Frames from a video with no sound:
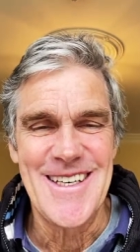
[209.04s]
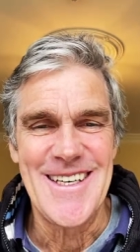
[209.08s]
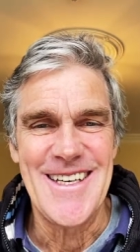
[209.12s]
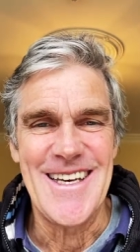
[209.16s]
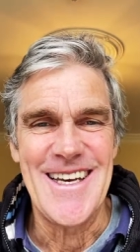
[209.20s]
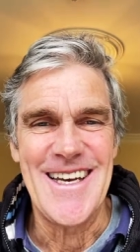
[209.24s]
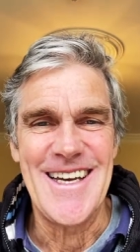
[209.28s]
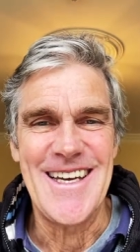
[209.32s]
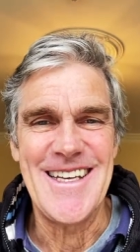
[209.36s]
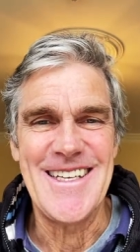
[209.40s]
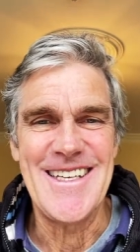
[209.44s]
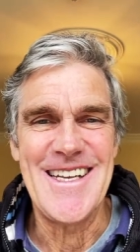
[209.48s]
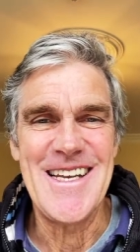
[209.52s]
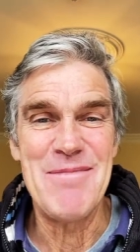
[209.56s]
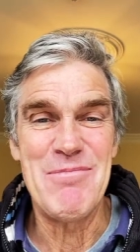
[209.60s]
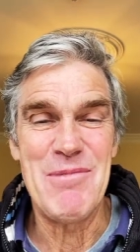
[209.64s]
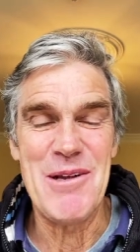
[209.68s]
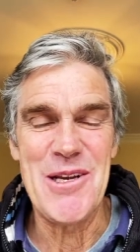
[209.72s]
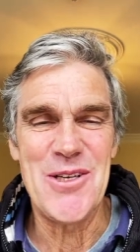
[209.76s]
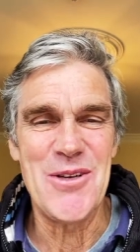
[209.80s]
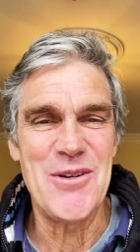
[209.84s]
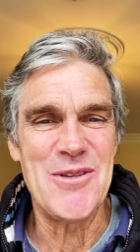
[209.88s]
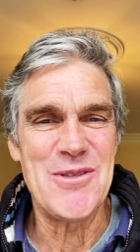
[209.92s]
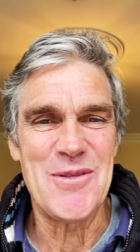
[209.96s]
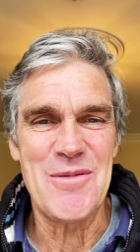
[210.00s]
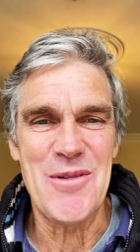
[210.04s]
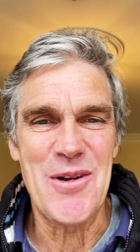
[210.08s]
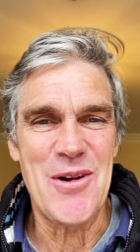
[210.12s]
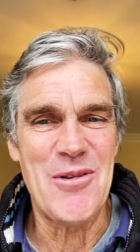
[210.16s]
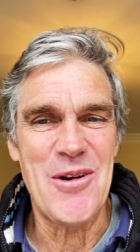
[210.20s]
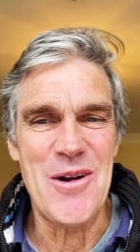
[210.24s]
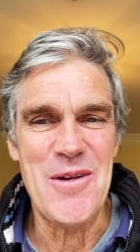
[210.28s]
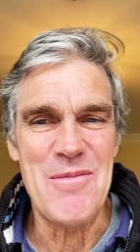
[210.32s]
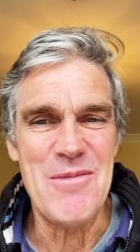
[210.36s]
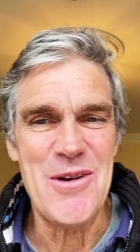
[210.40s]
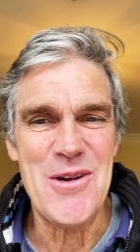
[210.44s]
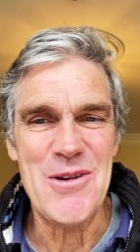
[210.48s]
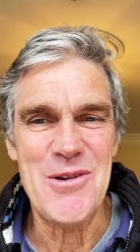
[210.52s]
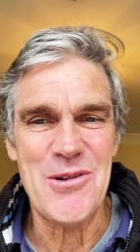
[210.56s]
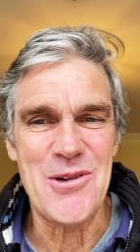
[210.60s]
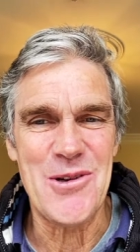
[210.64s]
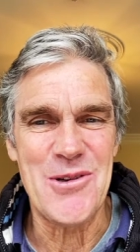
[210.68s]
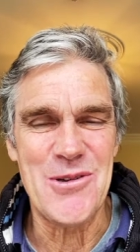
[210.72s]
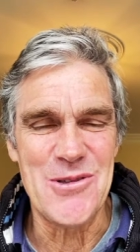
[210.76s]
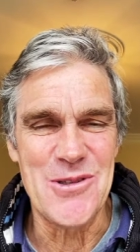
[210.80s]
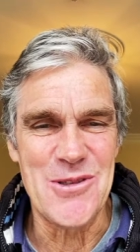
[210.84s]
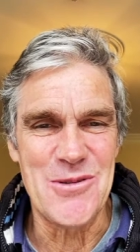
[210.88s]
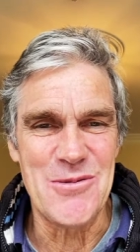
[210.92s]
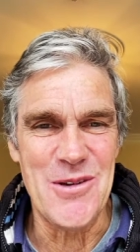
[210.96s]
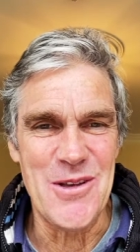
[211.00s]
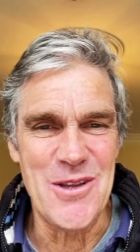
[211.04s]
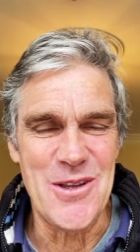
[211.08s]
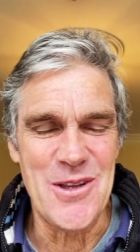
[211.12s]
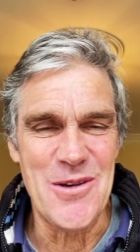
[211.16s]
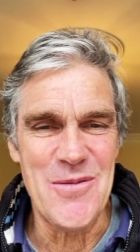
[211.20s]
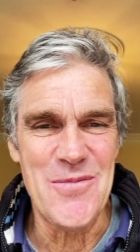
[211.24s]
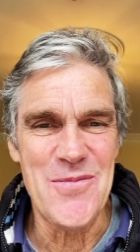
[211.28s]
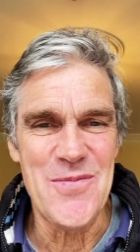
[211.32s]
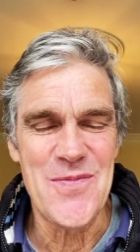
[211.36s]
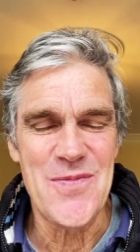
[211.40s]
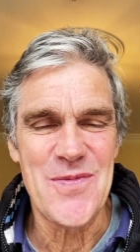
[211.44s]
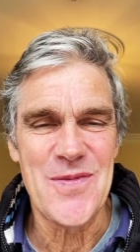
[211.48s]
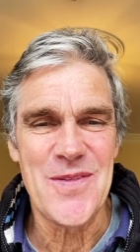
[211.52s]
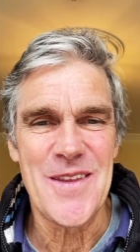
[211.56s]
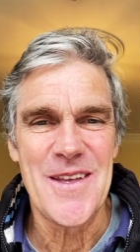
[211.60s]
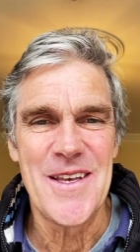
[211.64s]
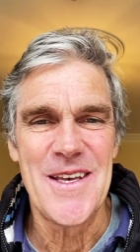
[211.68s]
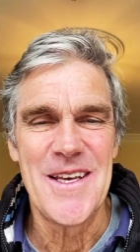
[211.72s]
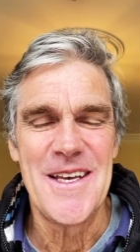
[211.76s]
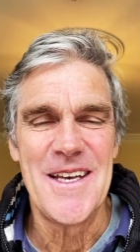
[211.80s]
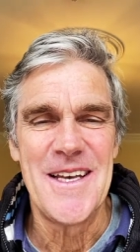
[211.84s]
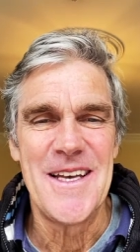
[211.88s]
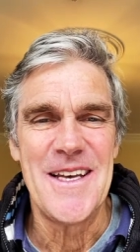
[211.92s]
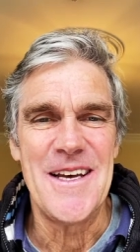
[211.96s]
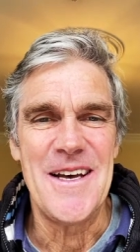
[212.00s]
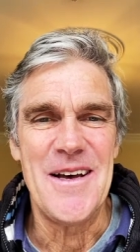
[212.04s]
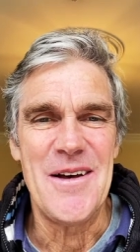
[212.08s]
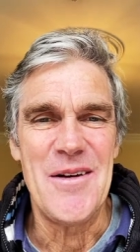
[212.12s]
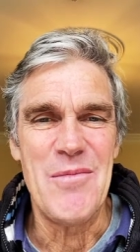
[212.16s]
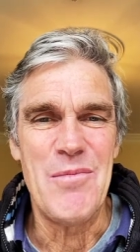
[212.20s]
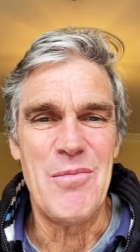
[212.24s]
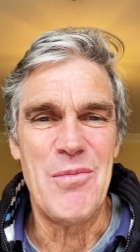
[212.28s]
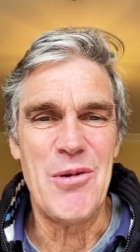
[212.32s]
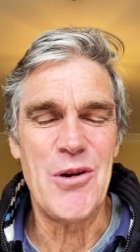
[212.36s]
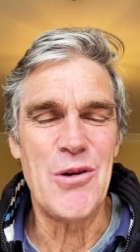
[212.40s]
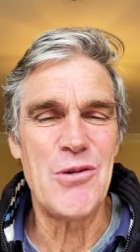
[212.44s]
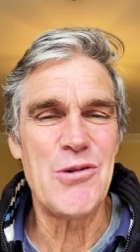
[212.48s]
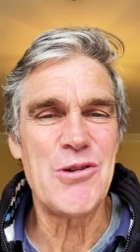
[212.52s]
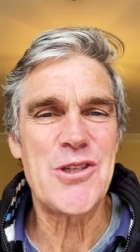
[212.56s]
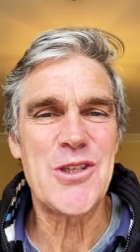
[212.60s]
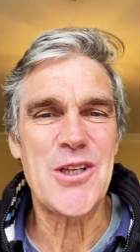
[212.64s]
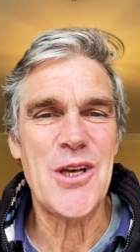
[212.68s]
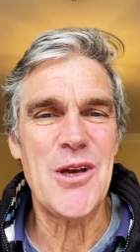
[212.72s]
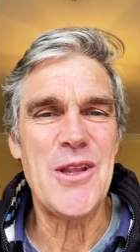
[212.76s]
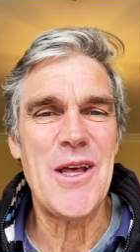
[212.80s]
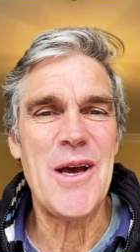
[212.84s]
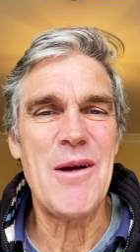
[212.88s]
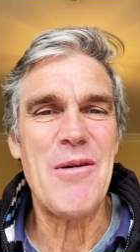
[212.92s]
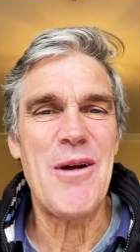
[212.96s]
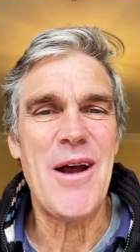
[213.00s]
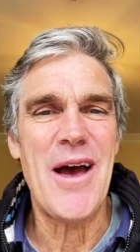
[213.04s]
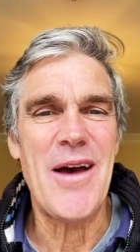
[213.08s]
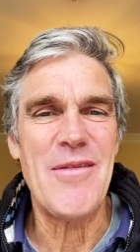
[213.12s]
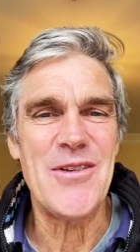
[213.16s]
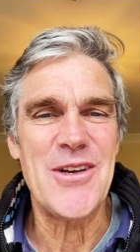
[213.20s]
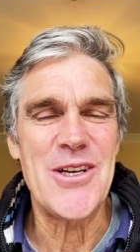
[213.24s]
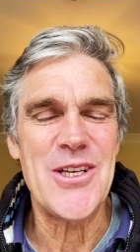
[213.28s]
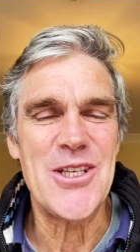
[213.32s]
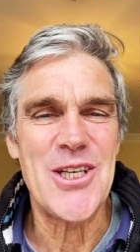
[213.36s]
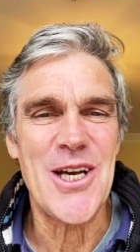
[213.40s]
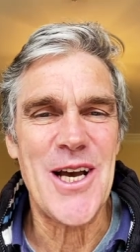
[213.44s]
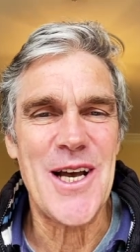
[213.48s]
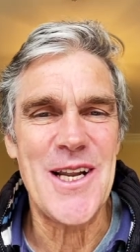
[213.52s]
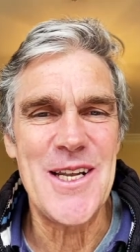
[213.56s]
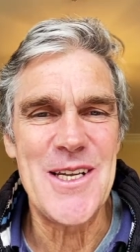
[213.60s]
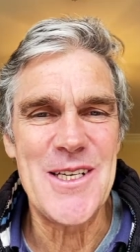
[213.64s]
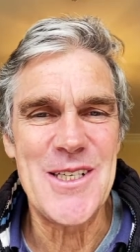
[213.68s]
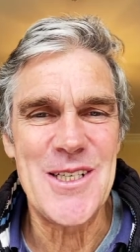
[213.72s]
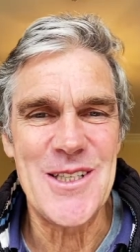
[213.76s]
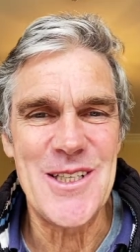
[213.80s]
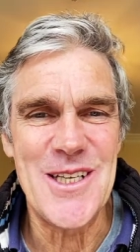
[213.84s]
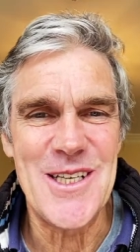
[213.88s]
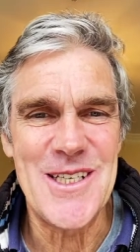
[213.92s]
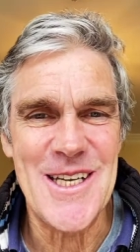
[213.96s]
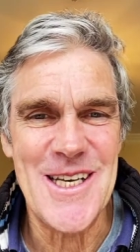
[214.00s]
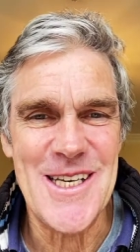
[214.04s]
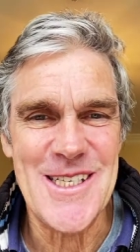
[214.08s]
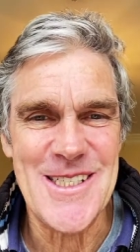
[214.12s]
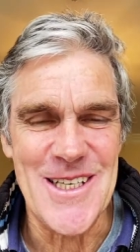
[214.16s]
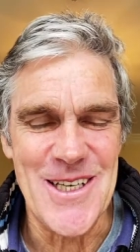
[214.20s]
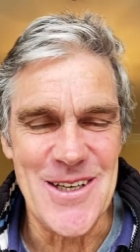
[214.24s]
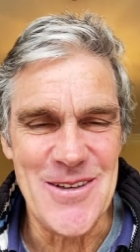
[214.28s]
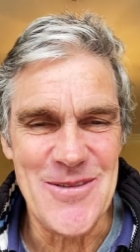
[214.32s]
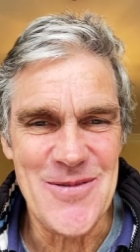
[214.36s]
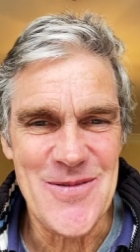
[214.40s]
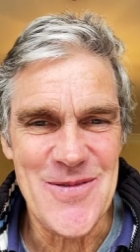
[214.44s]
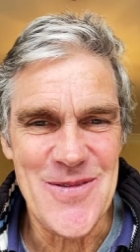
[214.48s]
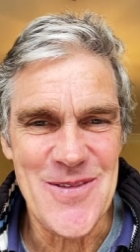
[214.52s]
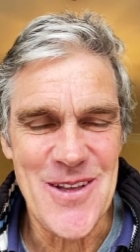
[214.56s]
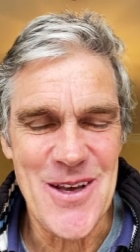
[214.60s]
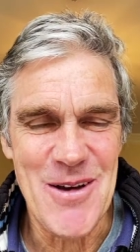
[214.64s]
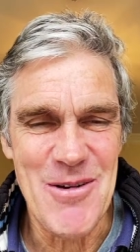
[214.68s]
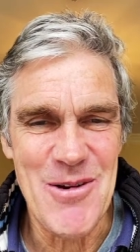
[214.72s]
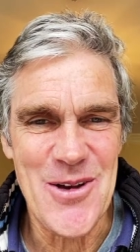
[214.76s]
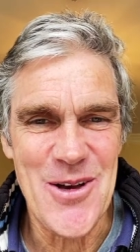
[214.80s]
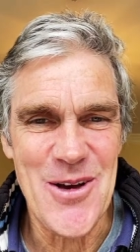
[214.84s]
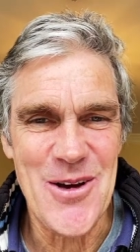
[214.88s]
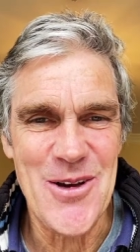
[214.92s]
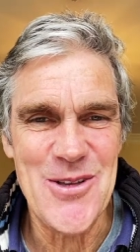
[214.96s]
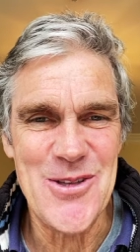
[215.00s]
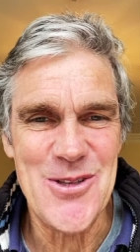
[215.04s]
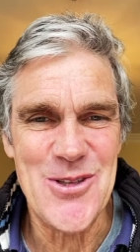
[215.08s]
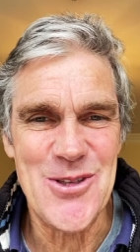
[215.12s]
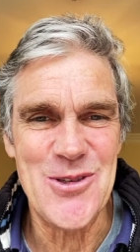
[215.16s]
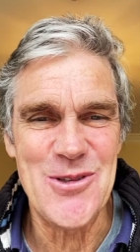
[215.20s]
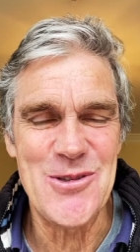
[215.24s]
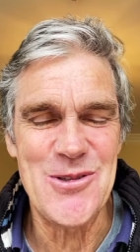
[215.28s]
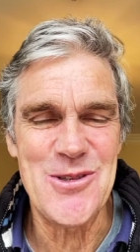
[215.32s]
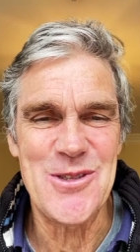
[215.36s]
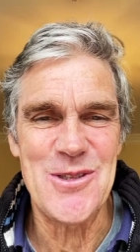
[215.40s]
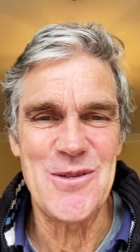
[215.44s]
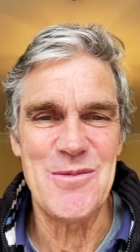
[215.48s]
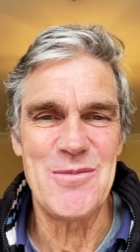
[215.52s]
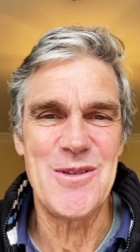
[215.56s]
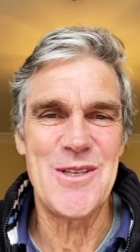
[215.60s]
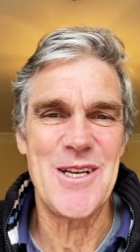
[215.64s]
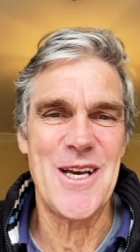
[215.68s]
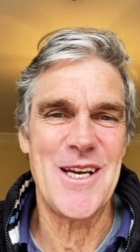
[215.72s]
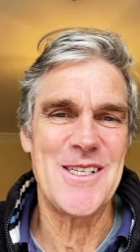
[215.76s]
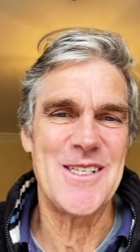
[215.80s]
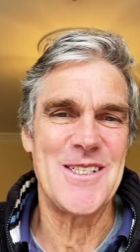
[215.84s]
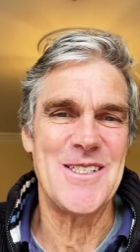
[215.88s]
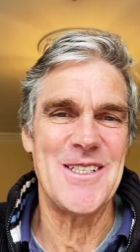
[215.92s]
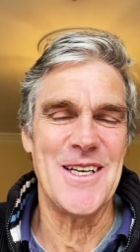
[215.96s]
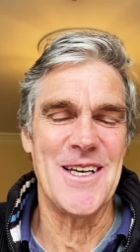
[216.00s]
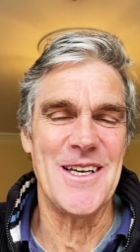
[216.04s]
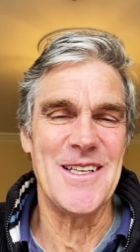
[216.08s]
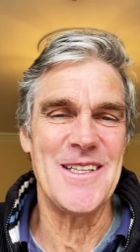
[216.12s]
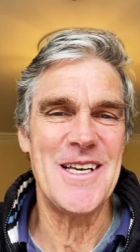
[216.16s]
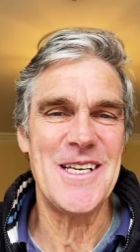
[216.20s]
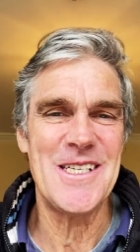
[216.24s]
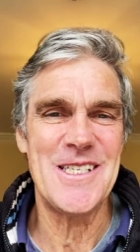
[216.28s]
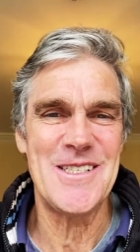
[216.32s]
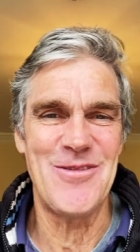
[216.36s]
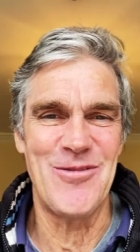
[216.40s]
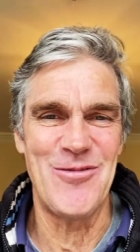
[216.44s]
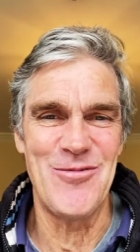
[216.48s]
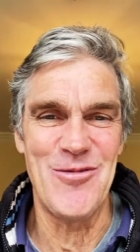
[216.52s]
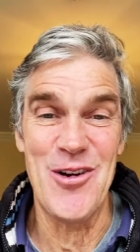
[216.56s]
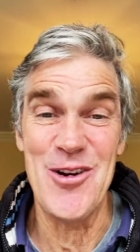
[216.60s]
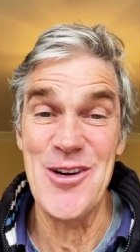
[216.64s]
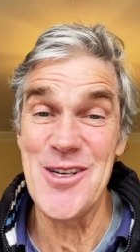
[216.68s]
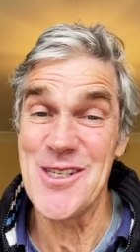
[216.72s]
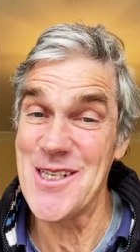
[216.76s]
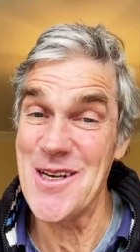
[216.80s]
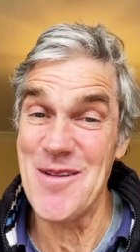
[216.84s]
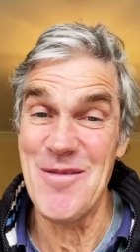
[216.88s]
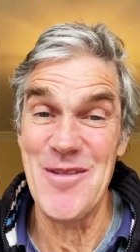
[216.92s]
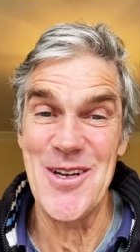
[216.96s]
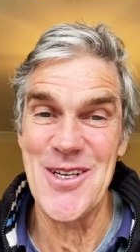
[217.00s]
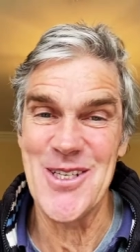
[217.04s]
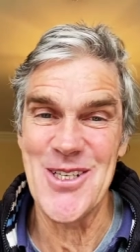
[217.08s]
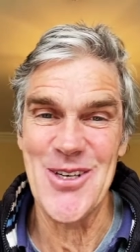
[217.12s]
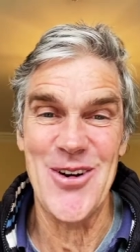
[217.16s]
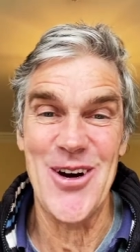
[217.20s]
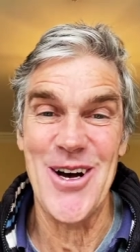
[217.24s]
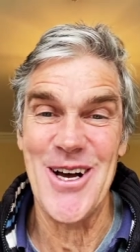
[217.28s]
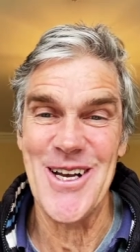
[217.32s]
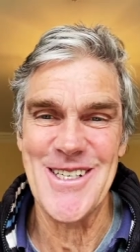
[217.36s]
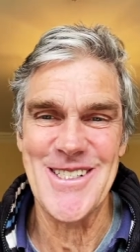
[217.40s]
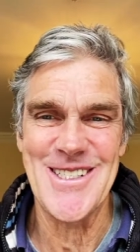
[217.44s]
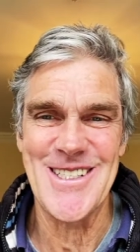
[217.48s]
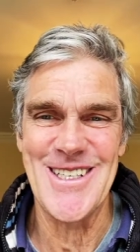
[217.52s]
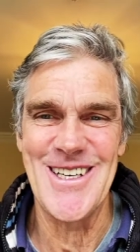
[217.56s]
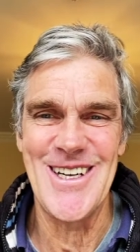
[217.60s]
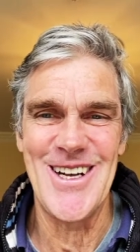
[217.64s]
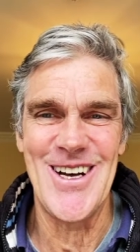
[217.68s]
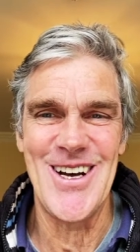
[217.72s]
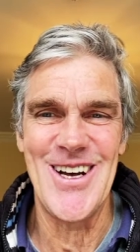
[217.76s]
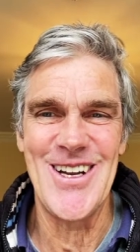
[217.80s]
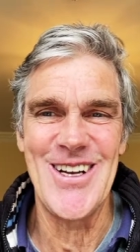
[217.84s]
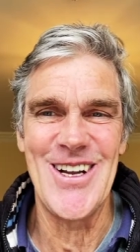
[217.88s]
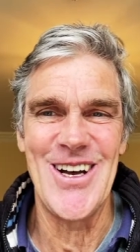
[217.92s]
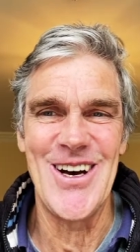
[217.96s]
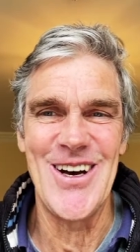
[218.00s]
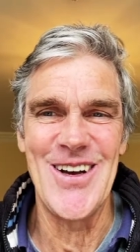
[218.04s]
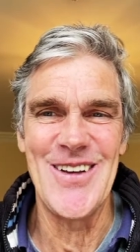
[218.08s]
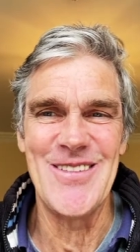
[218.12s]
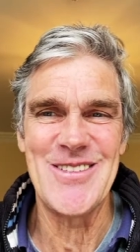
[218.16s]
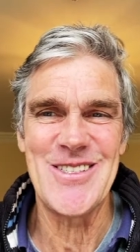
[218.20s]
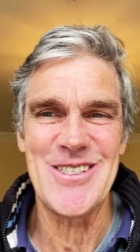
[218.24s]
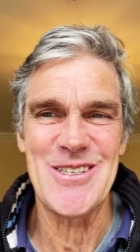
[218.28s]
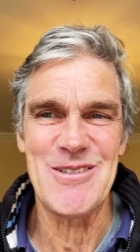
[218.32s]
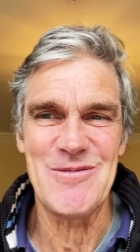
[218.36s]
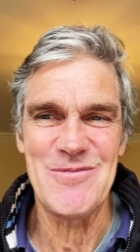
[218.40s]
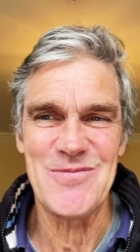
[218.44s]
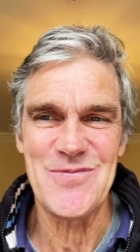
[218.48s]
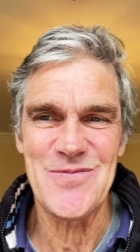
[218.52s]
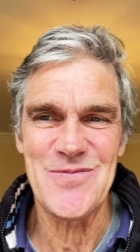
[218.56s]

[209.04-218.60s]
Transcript: and He'd been doing some great miracles with them. But also, they were having a challenge in the desert. They were going through some testing, and that's very similar to us in our lives.